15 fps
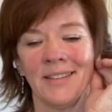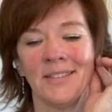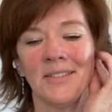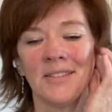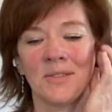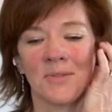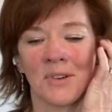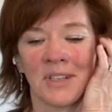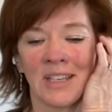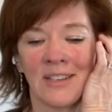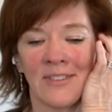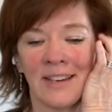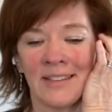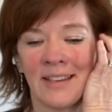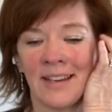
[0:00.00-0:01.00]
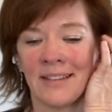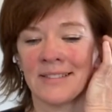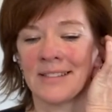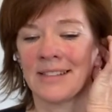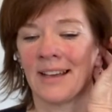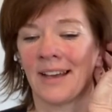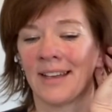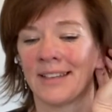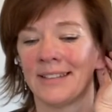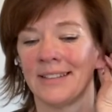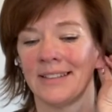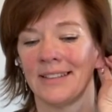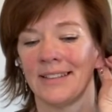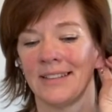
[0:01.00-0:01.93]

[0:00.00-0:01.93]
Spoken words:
So just working around the outside.